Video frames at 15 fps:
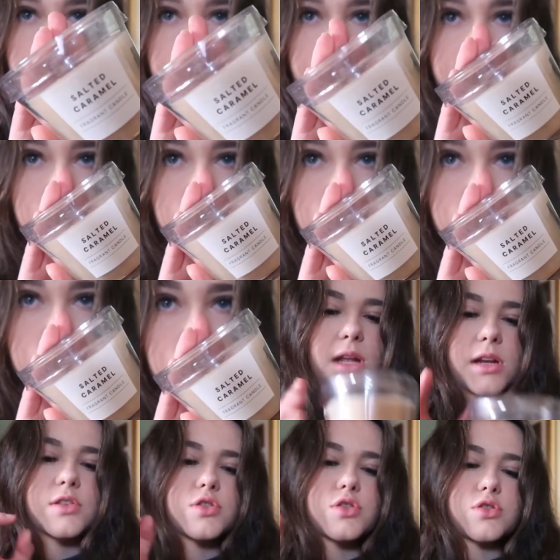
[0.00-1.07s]
candle.
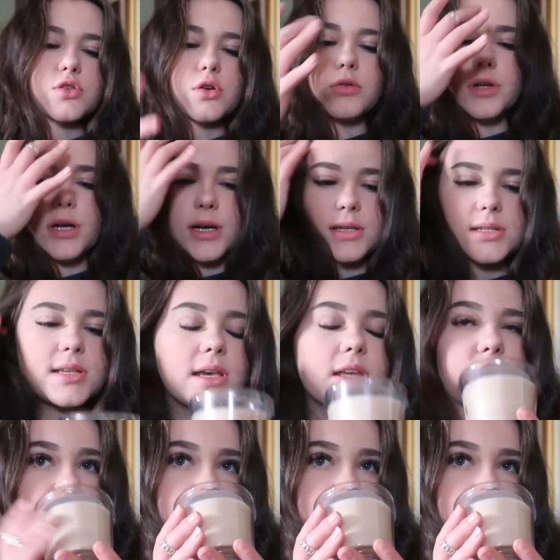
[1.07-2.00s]
It is so nice. Like it